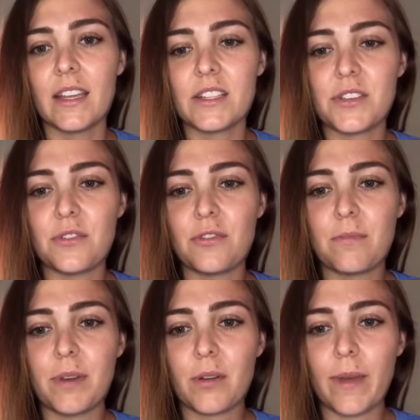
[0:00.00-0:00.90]
to
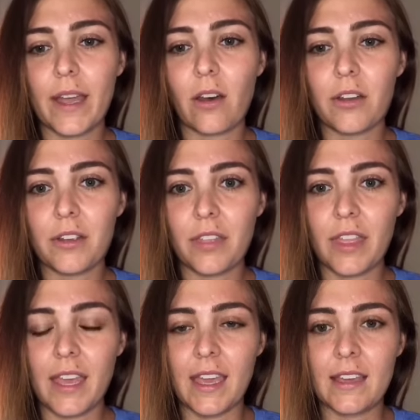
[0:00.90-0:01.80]
put away all your
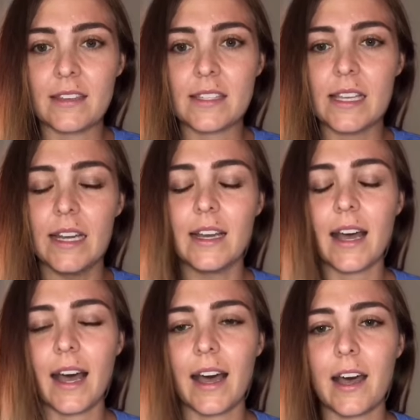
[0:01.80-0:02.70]
things
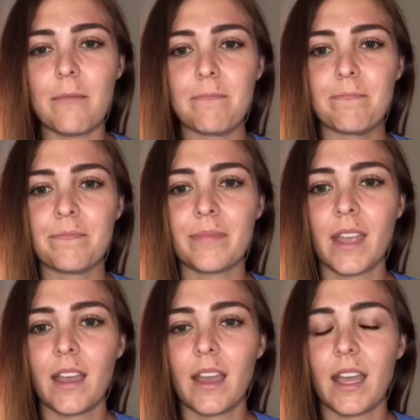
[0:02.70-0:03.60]
um,
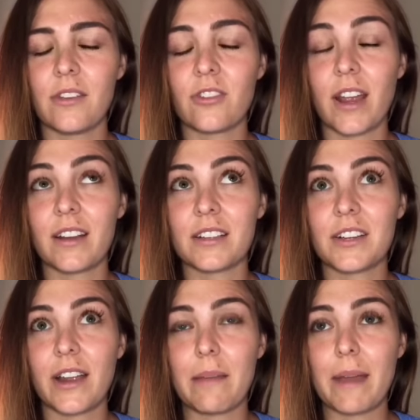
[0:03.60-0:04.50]
and try not to
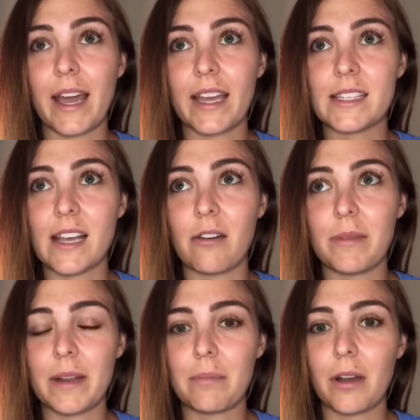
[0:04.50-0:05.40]
cry my eyes out, but
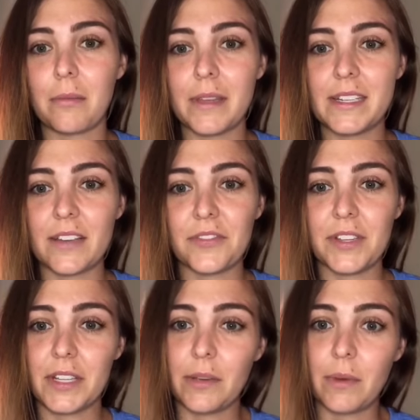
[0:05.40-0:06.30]
I probably
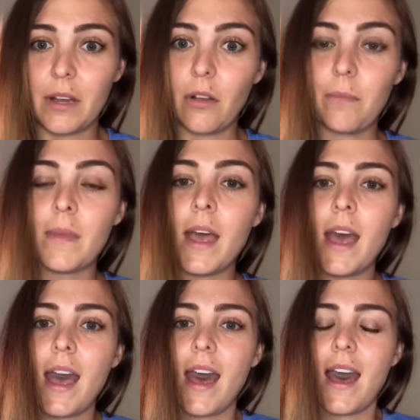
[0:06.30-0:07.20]
definitely will.
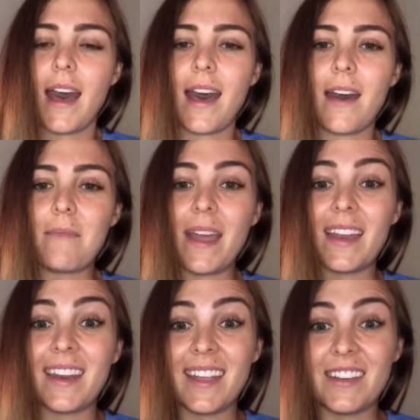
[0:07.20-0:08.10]
Um, and
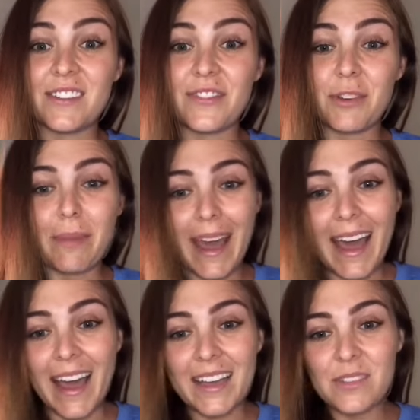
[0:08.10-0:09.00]
in each of your
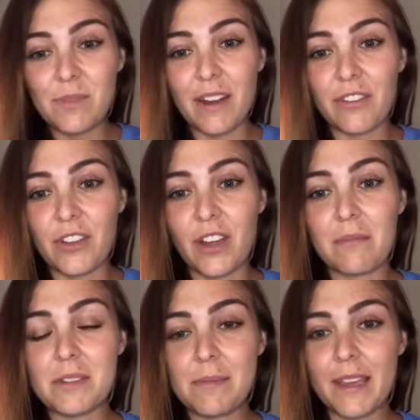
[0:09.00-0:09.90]
bags, whenever you
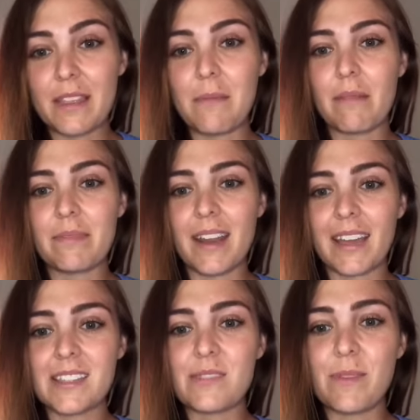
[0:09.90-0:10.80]
come to pick them up
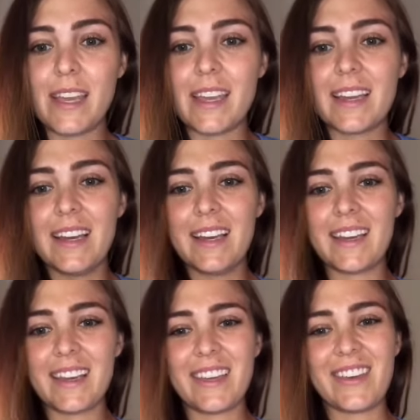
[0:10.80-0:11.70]
next week,
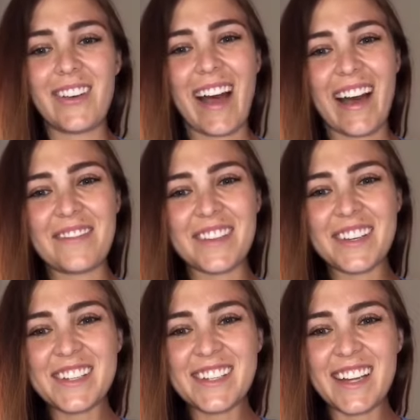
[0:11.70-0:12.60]
you'll have your
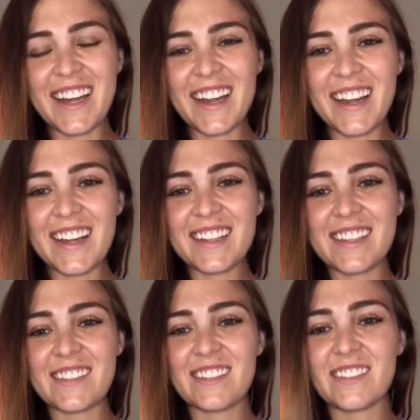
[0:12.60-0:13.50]
shirt.
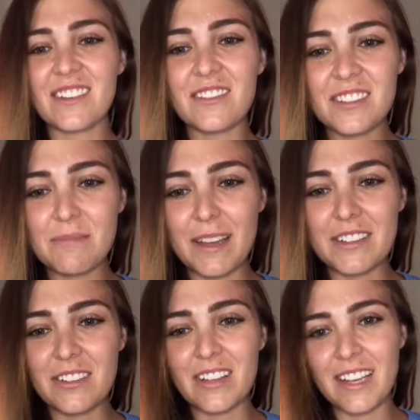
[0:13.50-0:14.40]
These are so
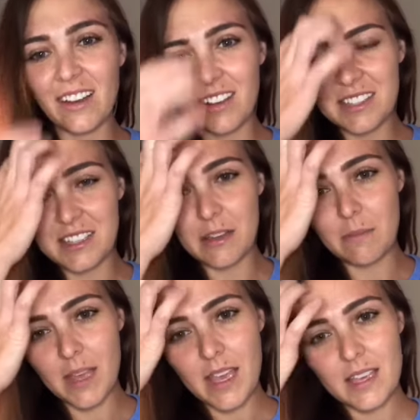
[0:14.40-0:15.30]
special and
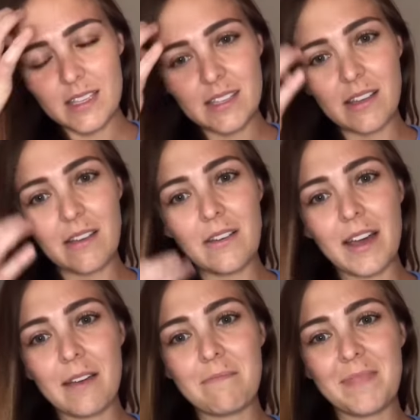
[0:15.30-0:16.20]
awesome. So
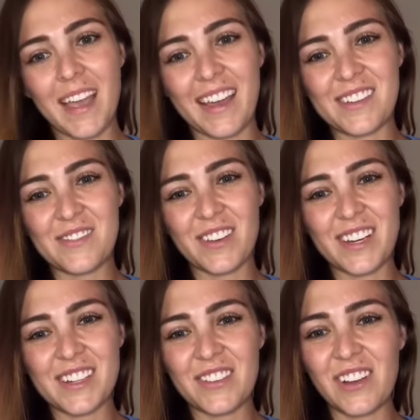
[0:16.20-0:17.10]
um, yeah, I just
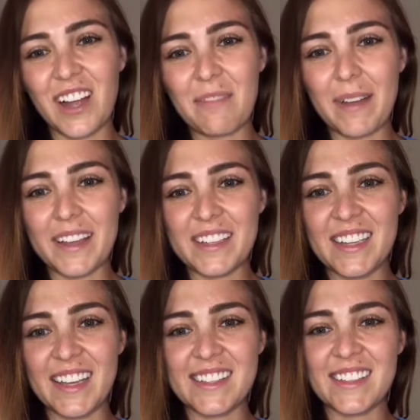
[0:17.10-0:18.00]
wanted to rock mine
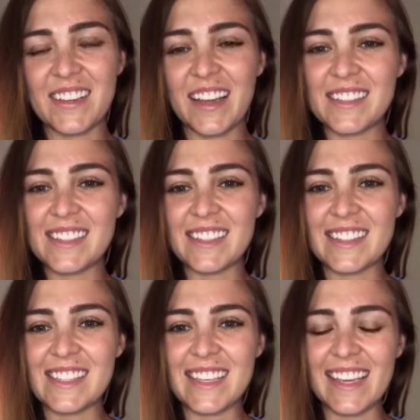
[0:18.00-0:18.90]
today so you guys could
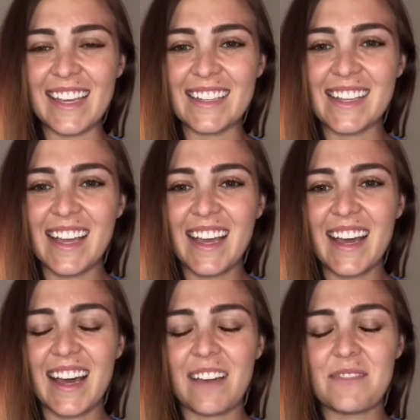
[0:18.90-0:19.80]
see it.
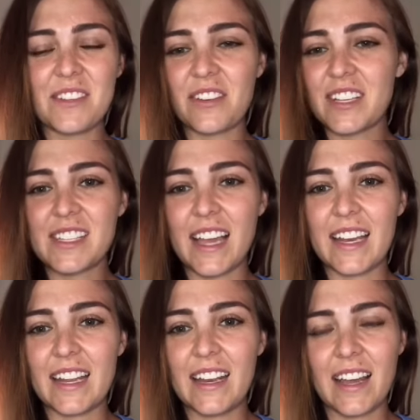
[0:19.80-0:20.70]
I'm so
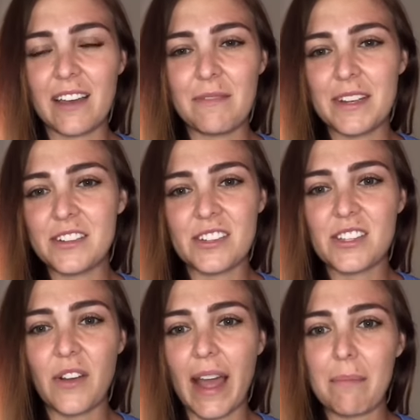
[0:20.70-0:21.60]
excited um, and just
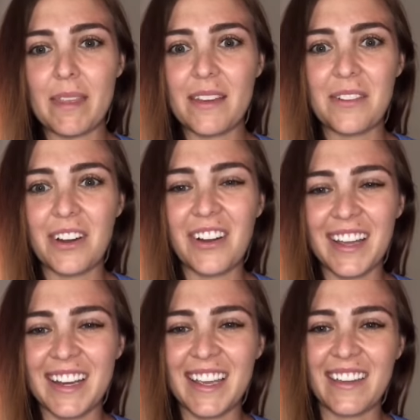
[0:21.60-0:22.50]
so happy that we're all
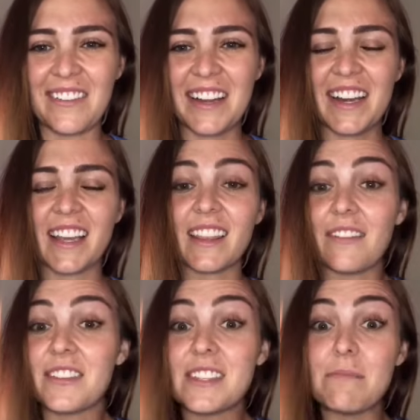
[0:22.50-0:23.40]
gonna get one. I'd
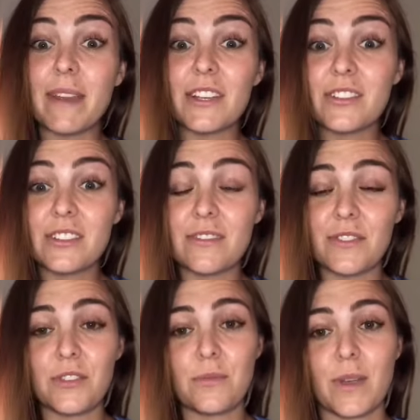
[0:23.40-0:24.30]
love to see pictures of
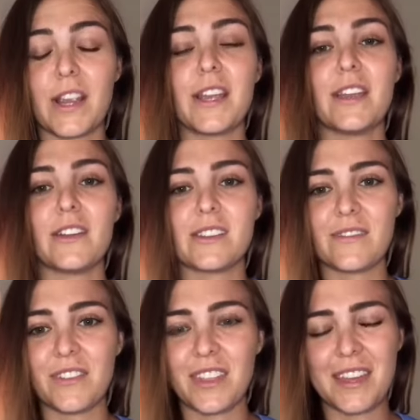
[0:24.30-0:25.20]
you wearing yours
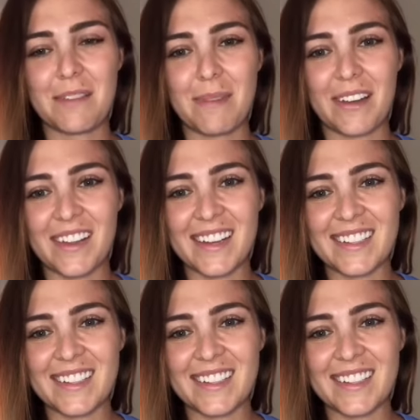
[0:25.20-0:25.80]
if you think about it.